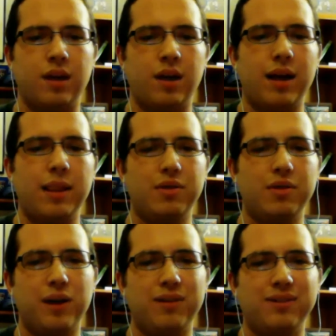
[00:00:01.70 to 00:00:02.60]
Hello
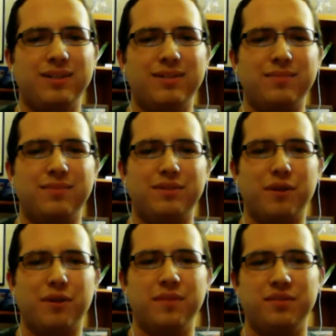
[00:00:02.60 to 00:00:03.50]
and welcome to
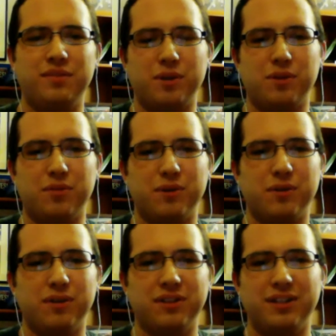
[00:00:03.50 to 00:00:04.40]
From the Spirit World,